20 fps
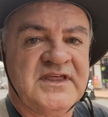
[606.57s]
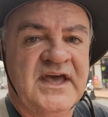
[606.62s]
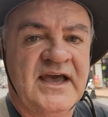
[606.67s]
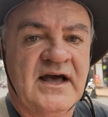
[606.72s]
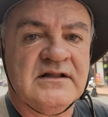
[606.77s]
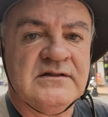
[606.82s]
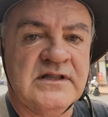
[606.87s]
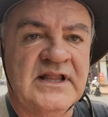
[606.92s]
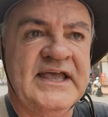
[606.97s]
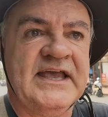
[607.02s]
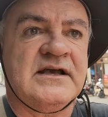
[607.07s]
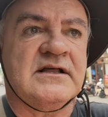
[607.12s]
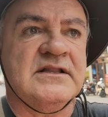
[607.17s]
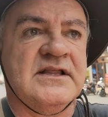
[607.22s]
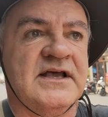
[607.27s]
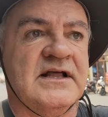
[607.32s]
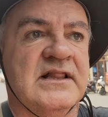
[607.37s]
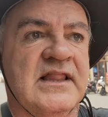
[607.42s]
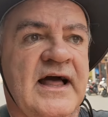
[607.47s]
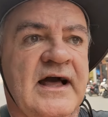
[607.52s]
they are
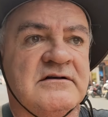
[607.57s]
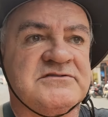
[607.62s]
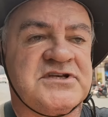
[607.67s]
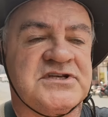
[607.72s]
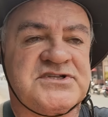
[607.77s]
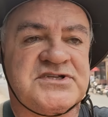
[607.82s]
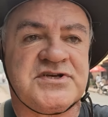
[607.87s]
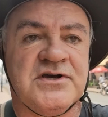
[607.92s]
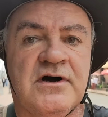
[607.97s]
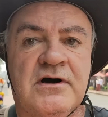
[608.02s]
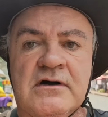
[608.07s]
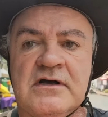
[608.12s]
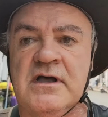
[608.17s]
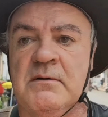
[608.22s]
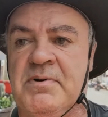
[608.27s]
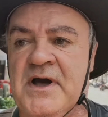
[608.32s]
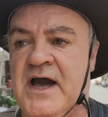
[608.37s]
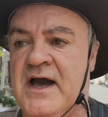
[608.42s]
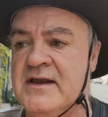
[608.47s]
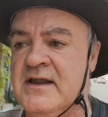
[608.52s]
legally allowed to talk
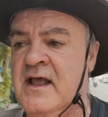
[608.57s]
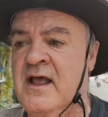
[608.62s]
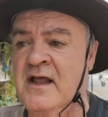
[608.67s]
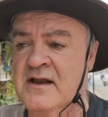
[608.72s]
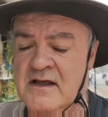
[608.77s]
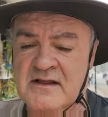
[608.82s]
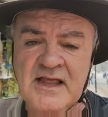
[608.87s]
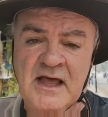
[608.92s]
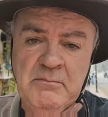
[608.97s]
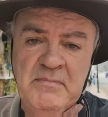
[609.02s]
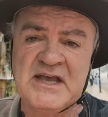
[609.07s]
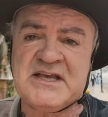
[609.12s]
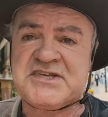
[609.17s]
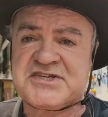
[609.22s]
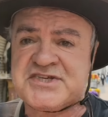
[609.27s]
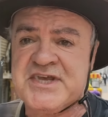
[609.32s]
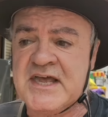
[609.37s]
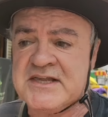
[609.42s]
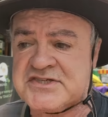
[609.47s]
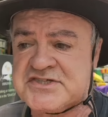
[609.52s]
about it. Now, that
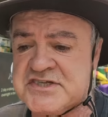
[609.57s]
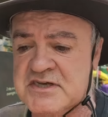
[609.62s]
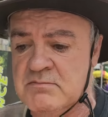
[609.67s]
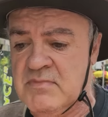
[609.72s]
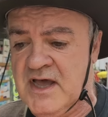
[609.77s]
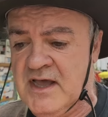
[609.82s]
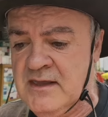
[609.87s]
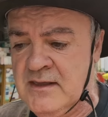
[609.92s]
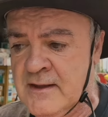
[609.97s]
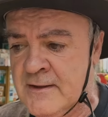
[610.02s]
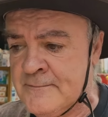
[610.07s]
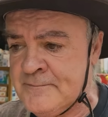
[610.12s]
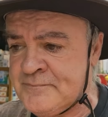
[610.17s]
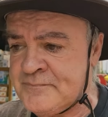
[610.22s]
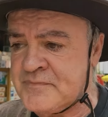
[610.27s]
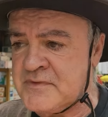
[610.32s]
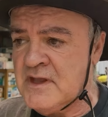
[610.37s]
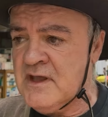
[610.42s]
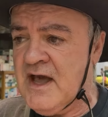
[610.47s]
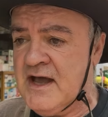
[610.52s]
makes sense to me.
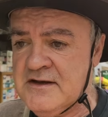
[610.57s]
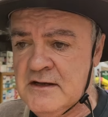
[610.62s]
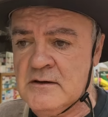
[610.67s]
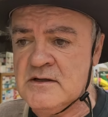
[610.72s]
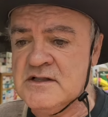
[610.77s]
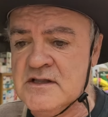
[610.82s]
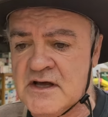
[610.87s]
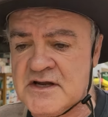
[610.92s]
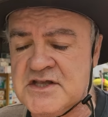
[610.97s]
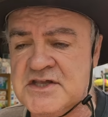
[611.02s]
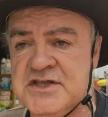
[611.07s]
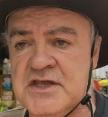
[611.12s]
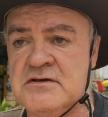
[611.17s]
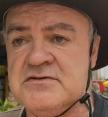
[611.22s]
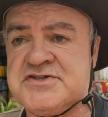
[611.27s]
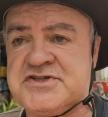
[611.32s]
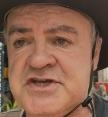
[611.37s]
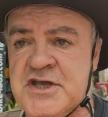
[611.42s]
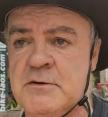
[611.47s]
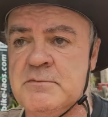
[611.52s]
I know a lot of
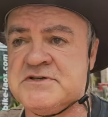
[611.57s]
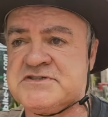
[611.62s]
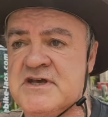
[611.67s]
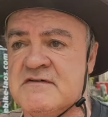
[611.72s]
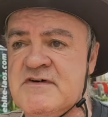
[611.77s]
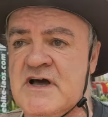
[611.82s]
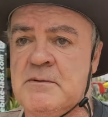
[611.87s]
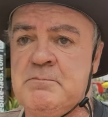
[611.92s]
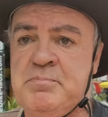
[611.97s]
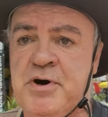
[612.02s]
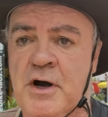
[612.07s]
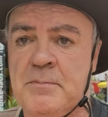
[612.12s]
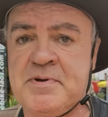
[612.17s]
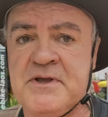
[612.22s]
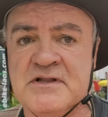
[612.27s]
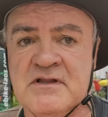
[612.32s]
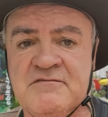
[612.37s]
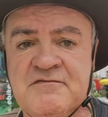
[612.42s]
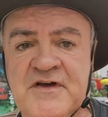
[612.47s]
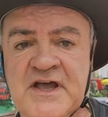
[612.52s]
YouTubers have had
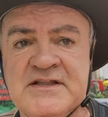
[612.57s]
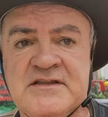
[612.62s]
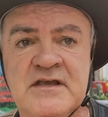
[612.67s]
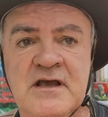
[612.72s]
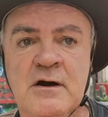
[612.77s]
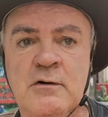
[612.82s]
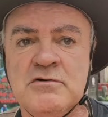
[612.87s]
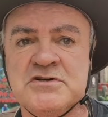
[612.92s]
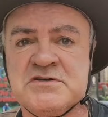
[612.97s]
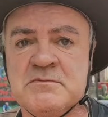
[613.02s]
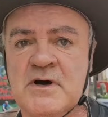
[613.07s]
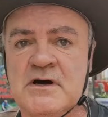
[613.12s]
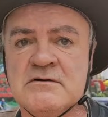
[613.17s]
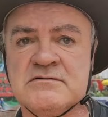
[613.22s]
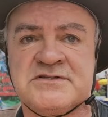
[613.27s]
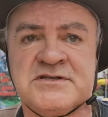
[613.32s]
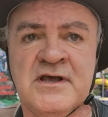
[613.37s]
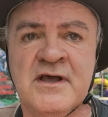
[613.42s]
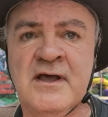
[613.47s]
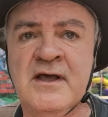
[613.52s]
popular videos
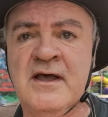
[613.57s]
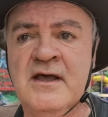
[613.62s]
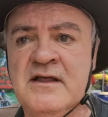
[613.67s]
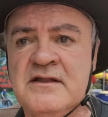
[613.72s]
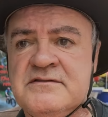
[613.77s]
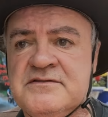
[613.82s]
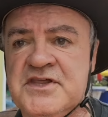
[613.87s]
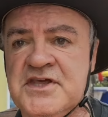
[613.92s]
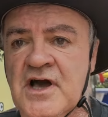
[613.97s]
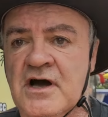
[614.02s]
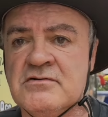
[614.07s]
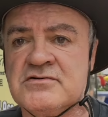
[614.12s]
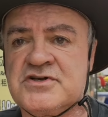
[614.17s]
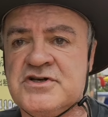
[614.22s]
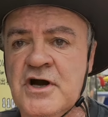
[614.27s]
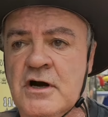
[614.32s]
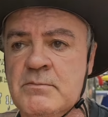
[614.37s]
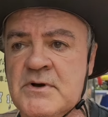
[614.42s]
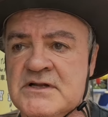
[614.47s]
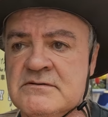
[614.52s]
about the
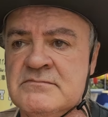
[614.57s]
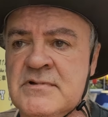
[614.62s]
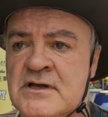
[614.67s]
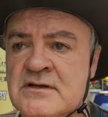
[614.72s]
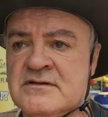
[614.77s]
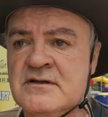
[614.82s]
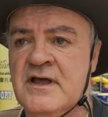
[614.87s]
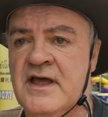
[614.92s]
oncoming